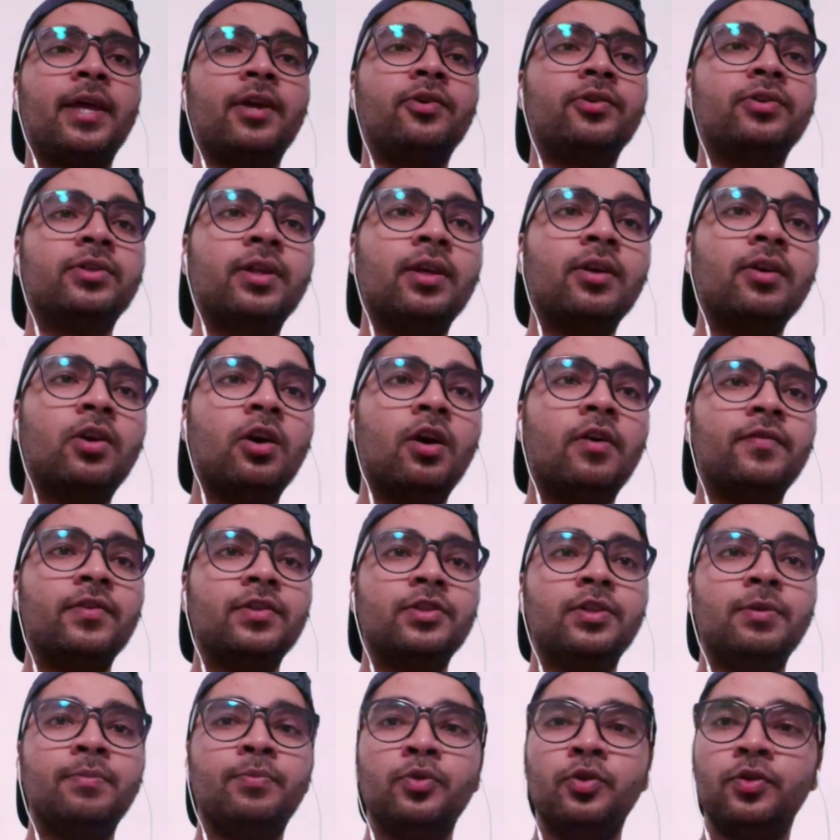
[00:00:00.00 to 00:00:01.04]
could think of is
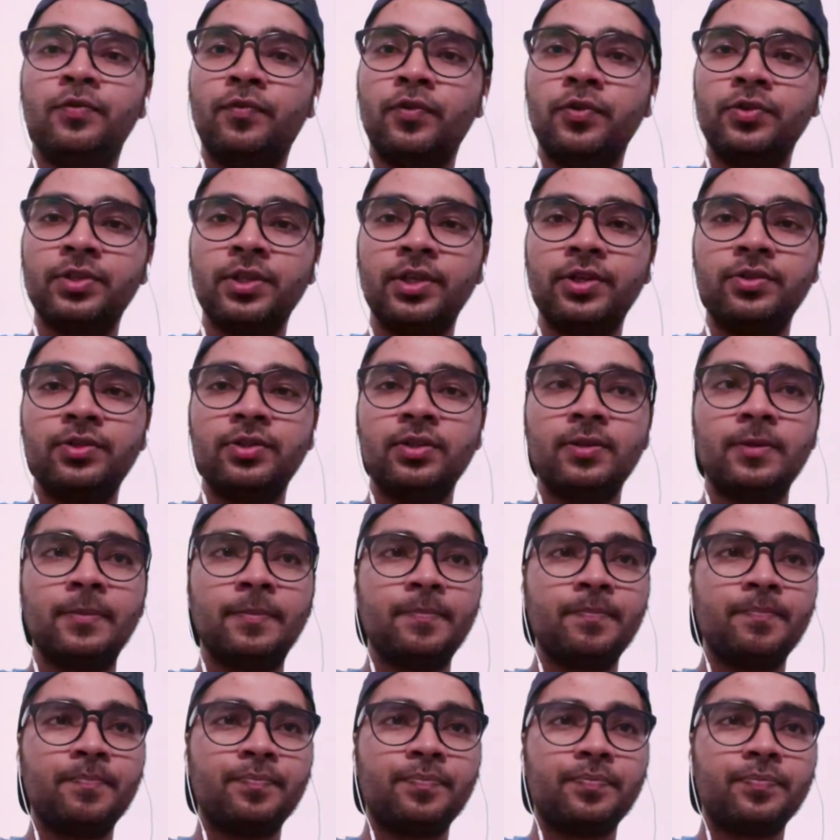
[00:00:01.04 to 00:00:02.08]
the brute force solution
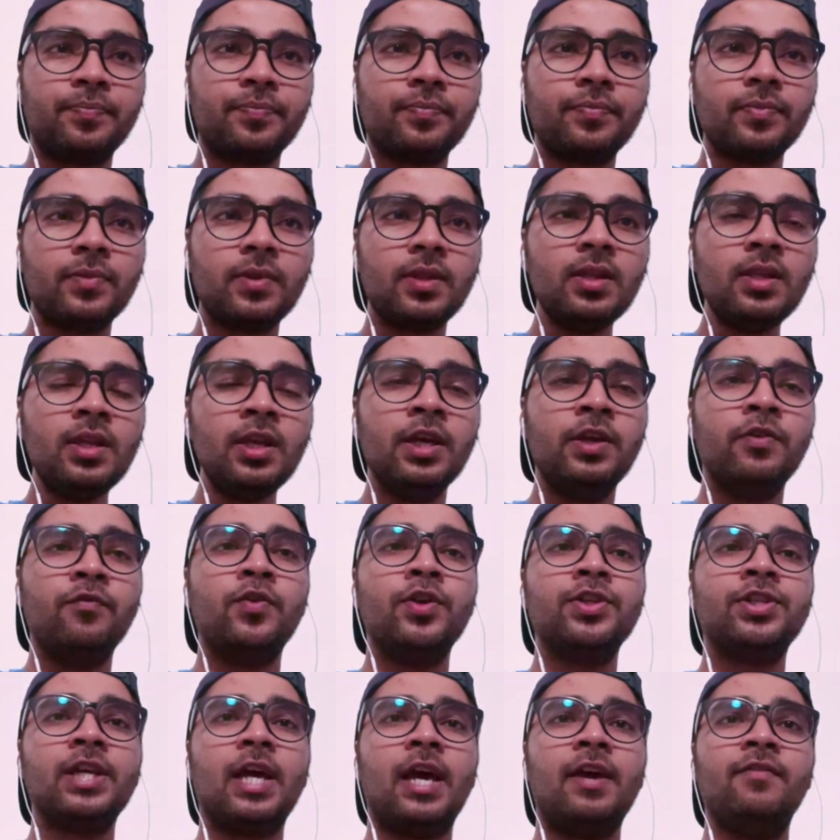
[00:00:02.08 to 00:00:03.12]
in
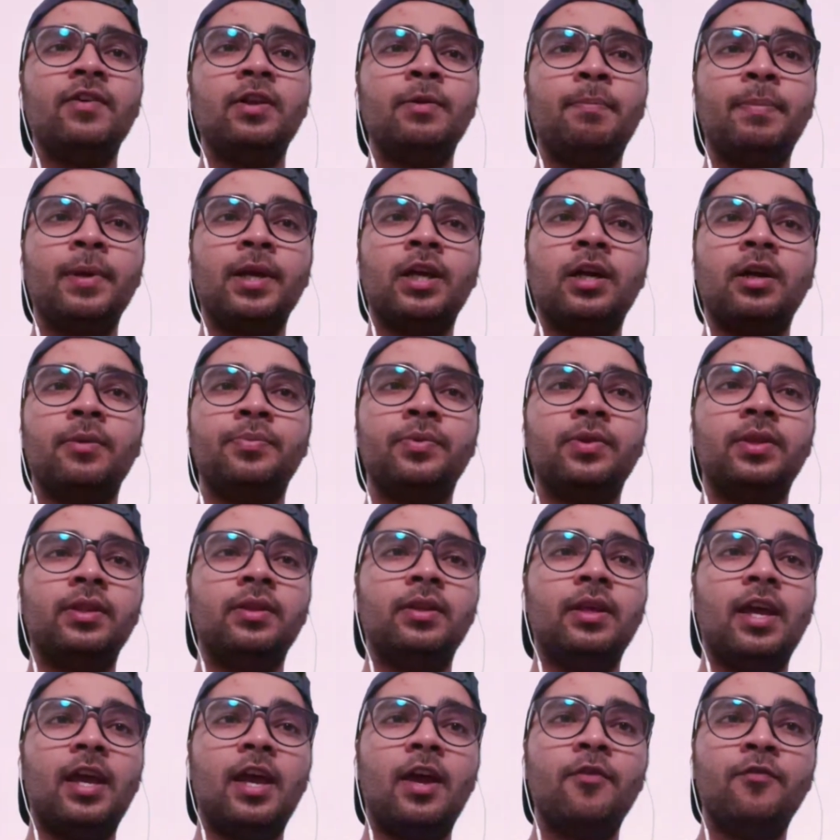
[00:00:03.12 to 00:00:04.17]
which I will pick up
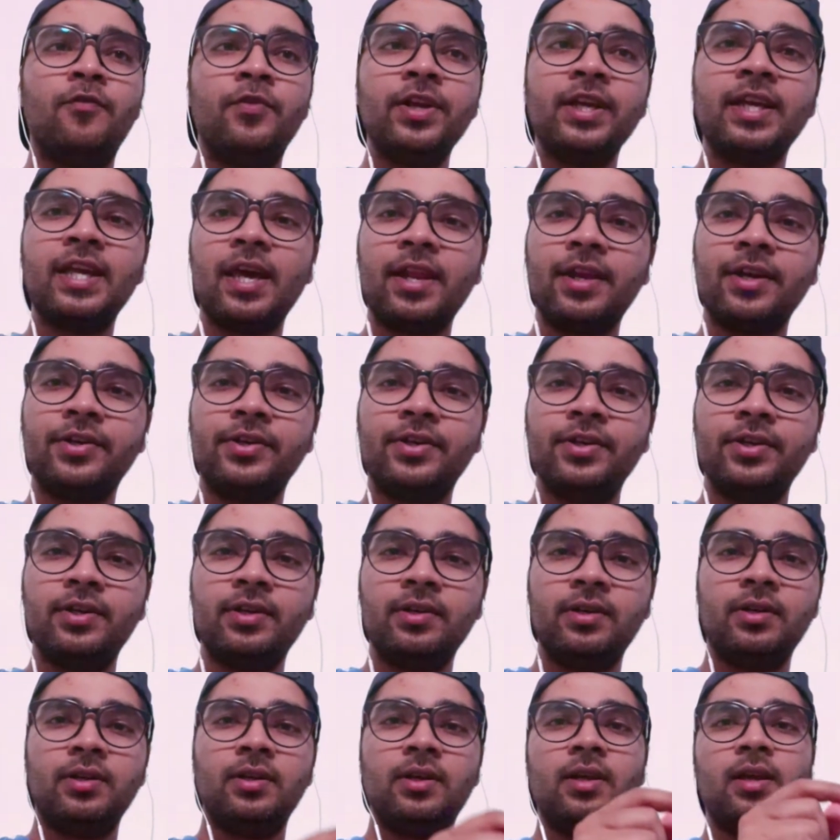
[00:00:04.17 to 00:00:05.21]
every character
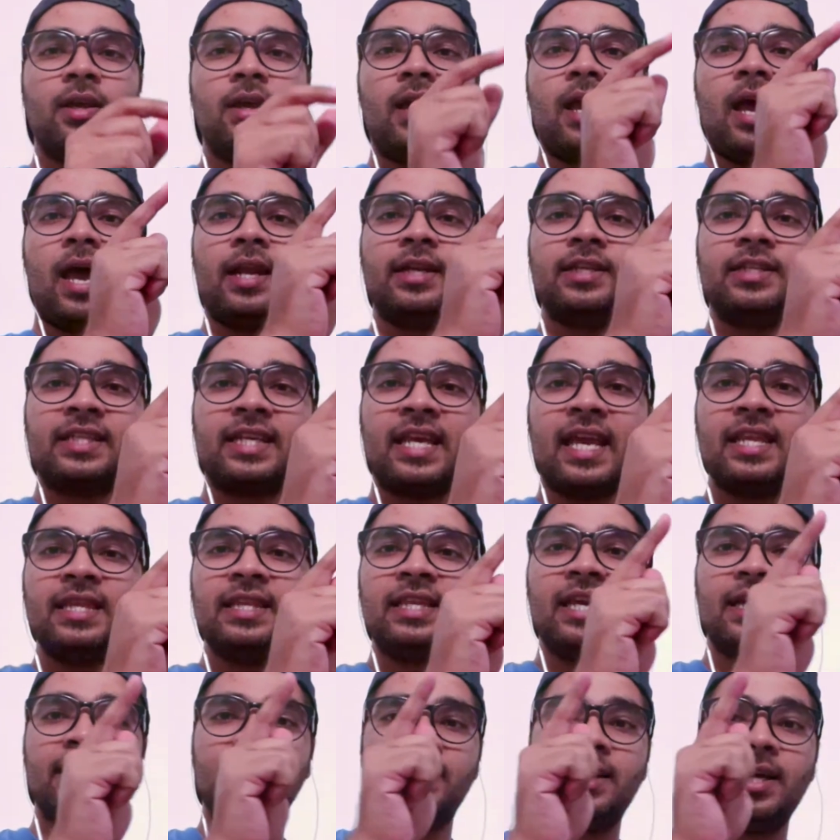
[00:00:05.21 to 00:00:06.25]
and scan the
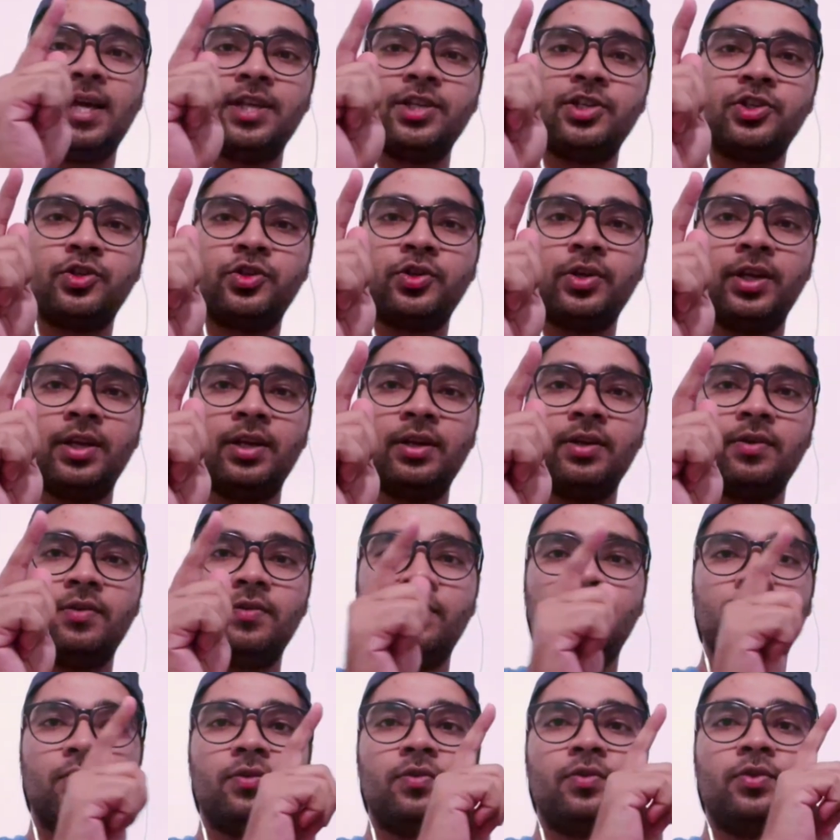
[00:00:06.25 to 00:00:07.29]
entire string
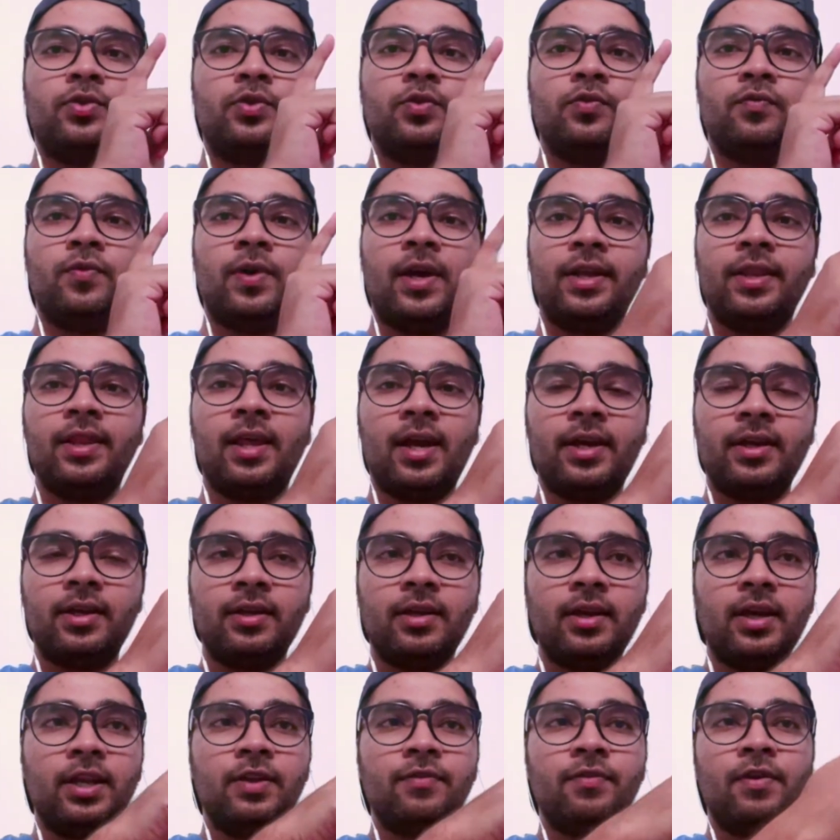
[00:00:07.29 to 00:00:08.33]
to find that.
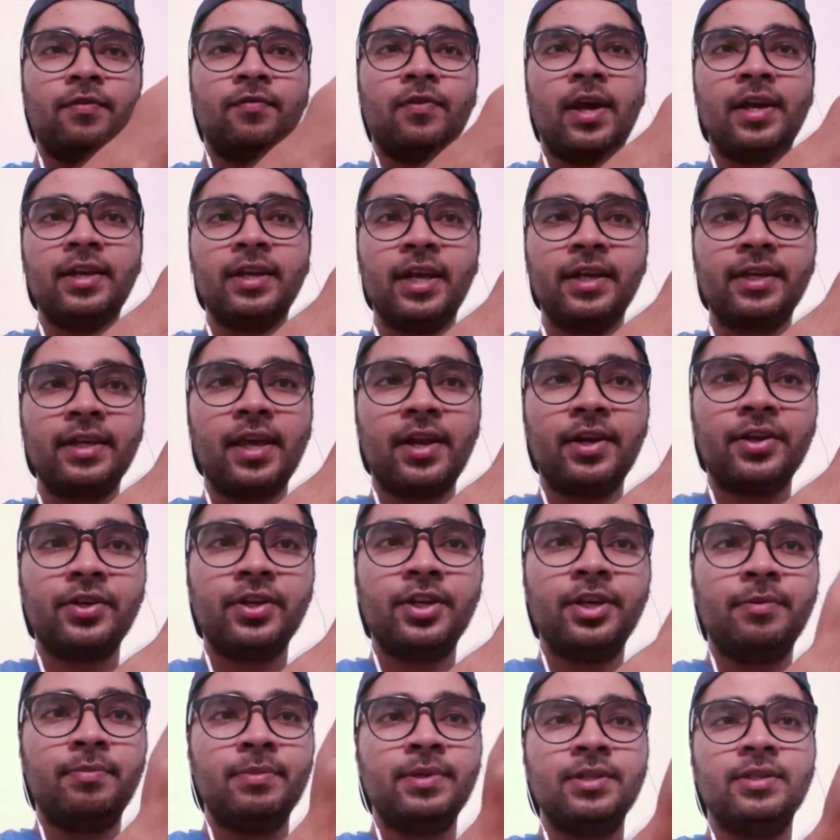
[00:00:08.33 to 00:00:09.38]
And if I find that character,
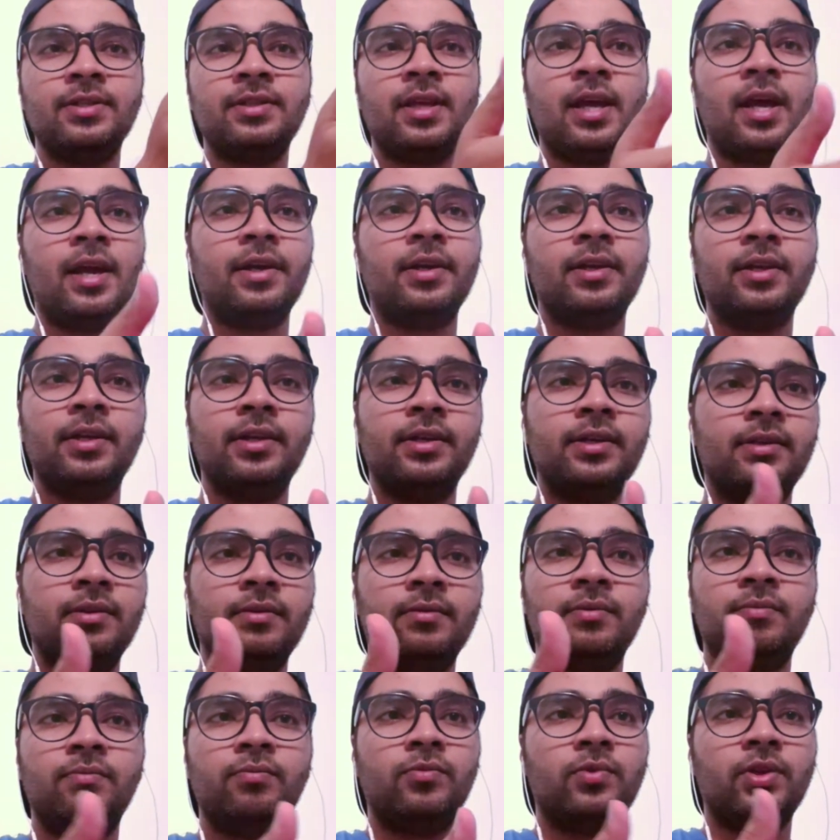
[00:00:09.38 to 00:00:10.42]
it means that it,
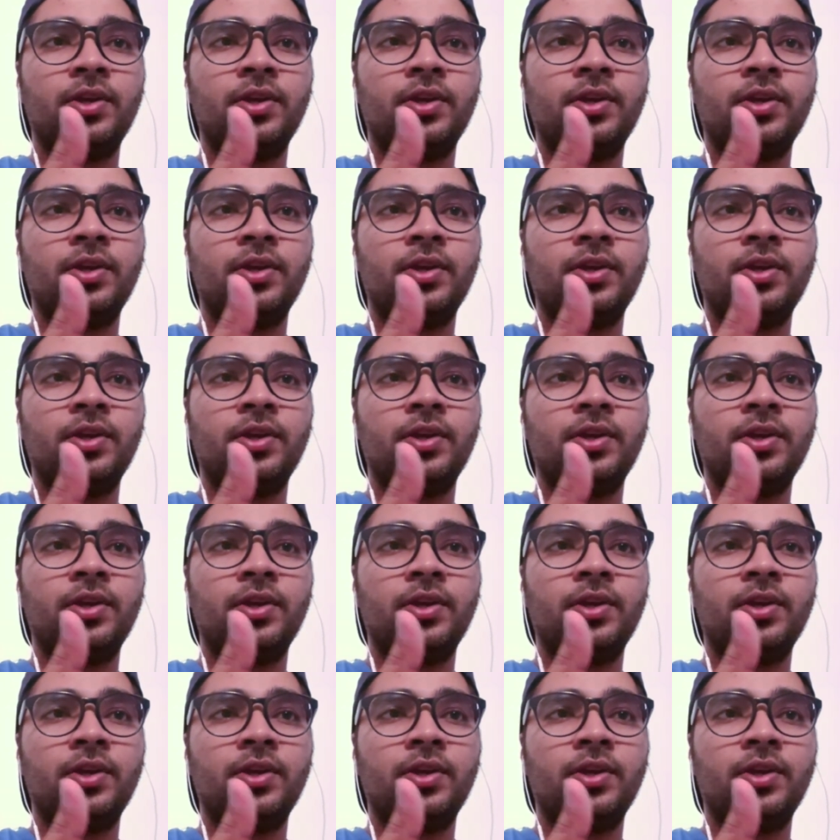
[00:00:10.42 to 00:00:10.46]
the